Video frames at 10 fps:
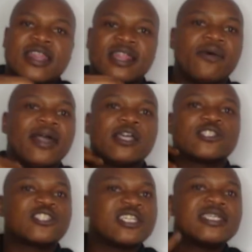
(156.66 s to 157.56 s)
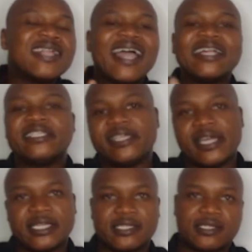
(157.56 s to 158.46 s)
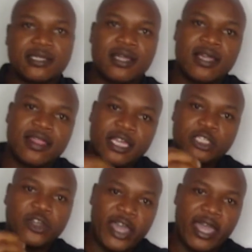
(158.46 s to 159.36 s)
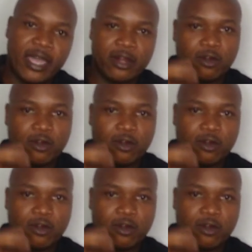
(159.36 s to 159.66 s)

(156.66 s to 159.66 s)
There were certain ideas that you had,